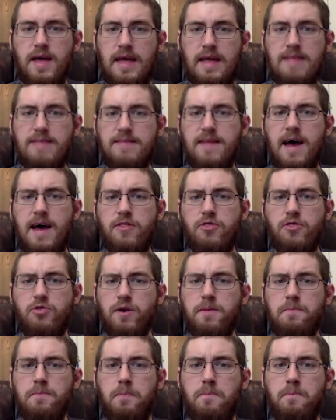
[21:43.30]
Is that
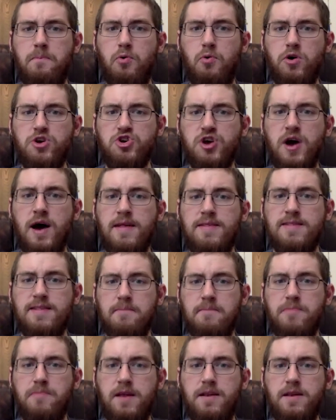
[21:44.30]
three point shot
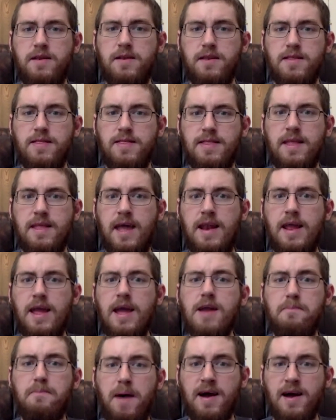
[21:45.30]
something? Can he
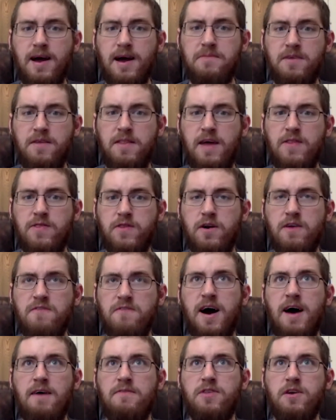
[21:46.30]
get it back up to that
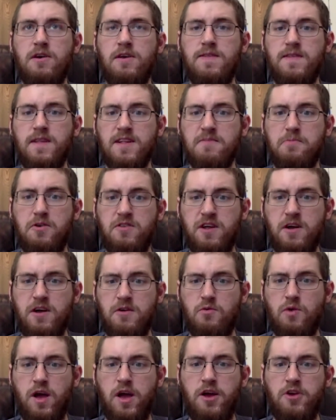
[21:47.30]
35,
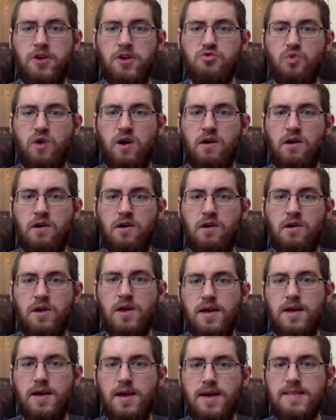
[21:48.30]
36% range where
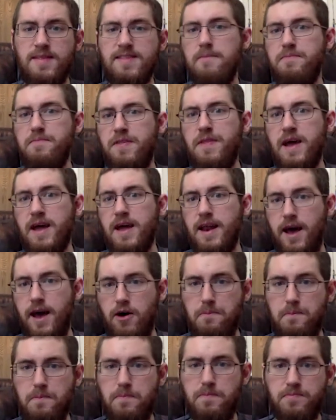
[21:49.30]
it's something that can
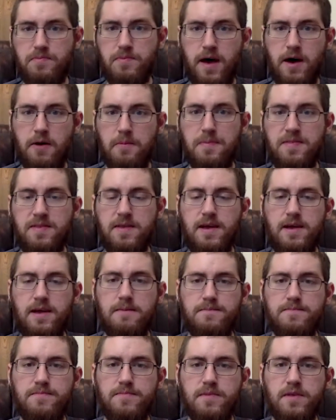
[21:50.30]
help help a
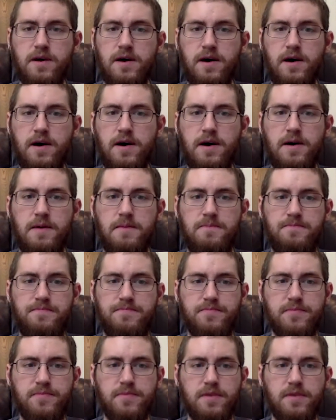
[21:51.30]
team? Um,